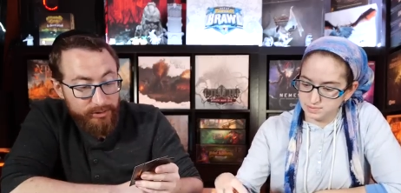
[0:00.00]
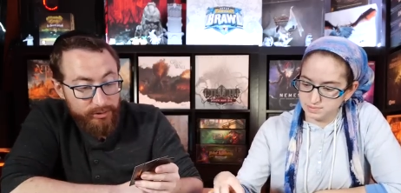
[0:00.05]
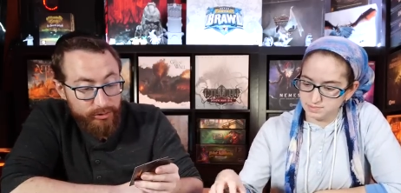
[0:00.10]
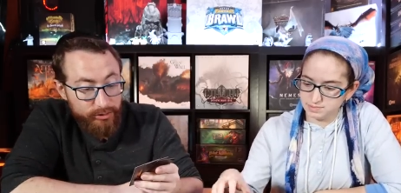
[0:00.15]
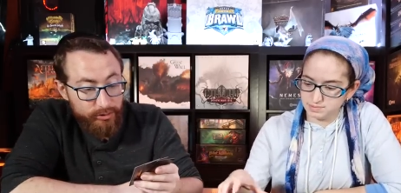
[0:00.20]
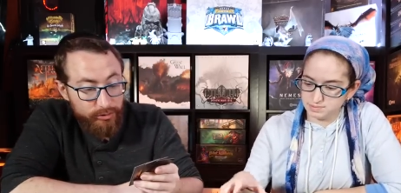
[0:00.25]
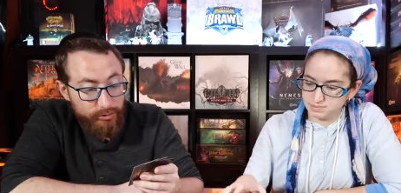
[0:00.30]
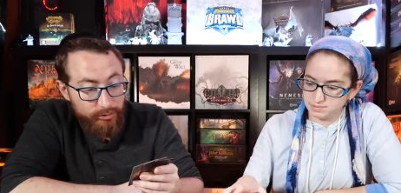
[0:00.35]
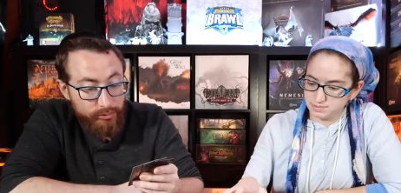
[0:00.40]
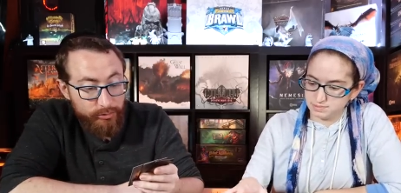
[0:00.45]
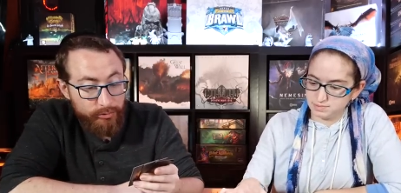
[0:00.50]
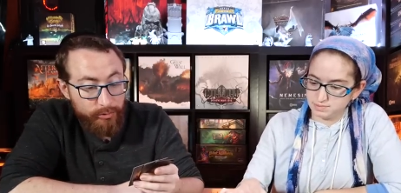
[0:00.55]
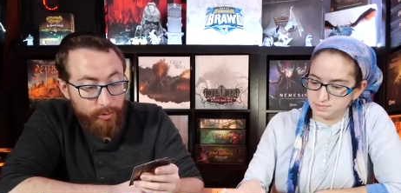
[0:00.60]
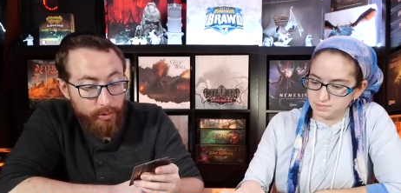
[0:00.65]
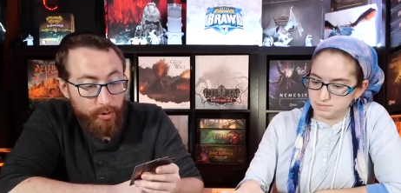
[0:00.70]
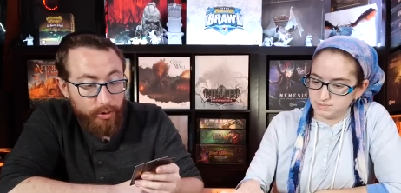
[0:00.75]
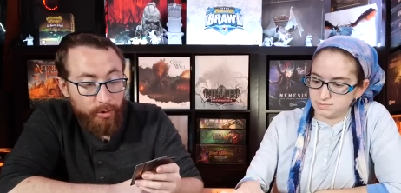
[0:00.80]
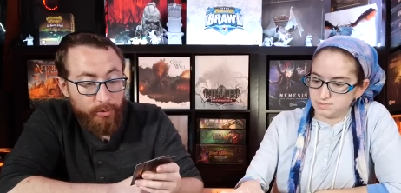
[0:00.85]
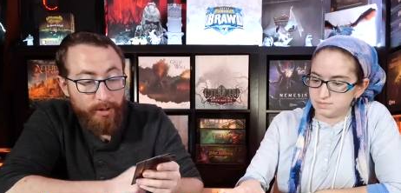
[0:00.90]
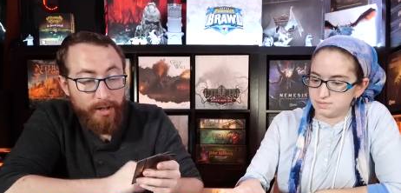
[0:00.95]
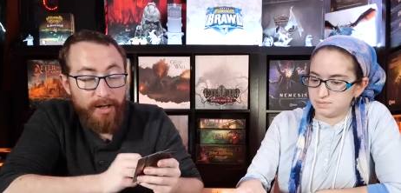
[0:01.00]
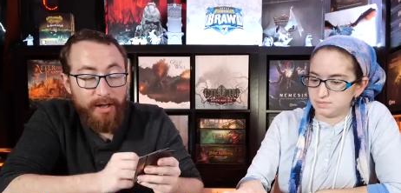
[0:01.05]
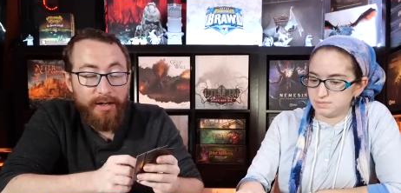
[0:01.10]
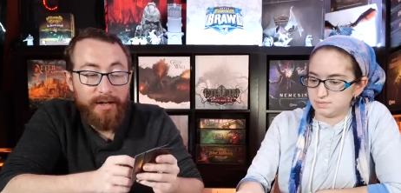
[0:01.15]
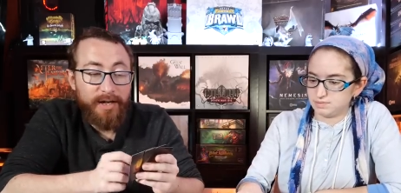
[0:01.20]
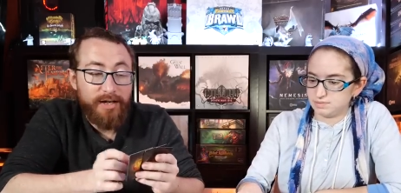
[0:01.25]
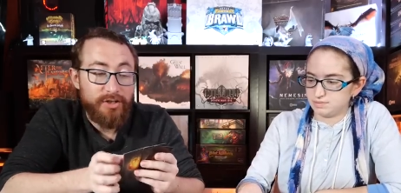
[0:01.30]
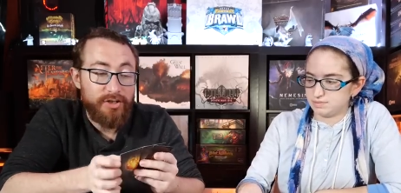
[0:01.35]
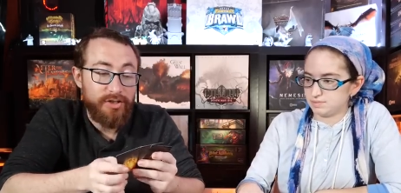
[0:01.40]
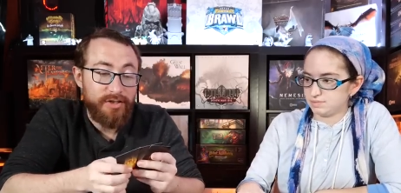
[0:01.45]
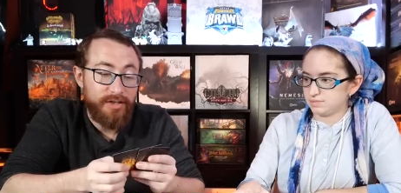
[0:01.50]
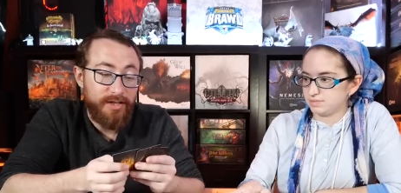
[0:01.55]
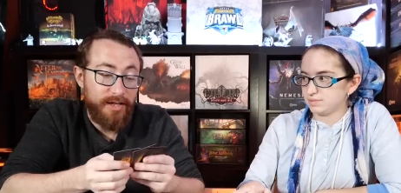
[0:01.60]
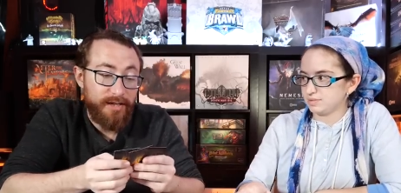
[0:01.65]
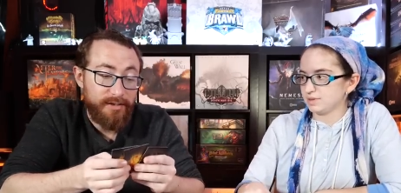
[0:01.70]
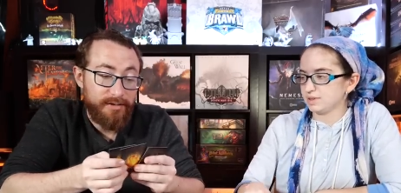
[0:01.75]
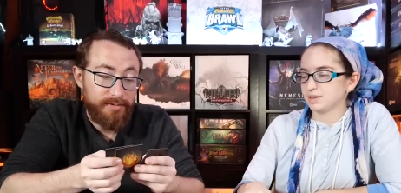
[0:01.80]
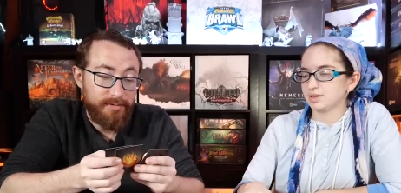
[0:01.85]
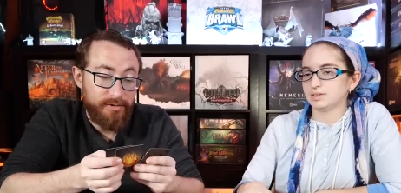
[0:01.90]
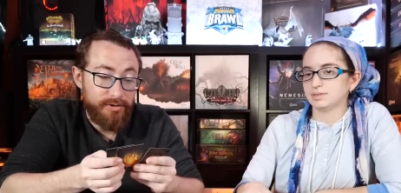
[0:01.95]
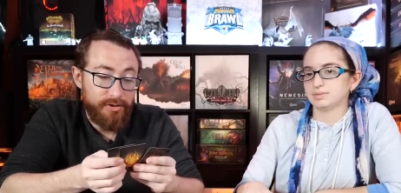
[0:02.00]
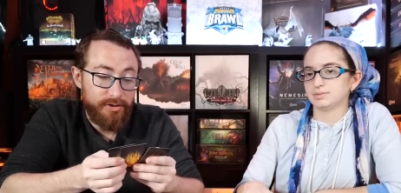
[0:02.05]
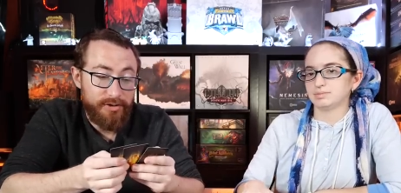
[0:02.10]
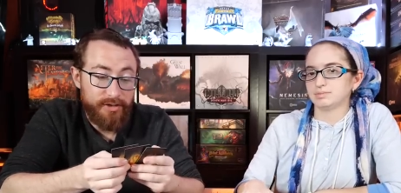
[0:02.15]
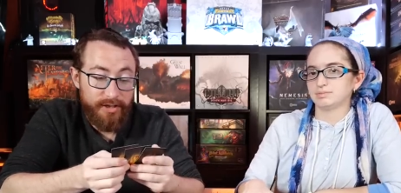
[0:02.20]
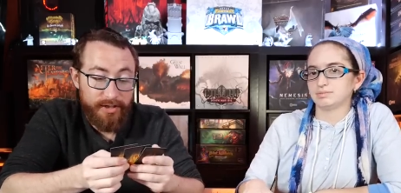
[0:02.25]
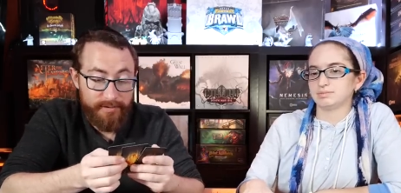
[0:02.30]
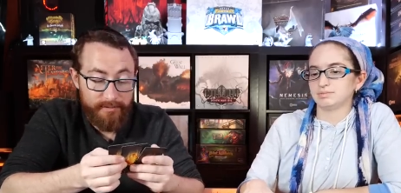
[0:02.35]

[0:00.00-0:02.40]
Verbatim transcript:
Speaker 1: You or a? I shouldn't say that. Shouldn't say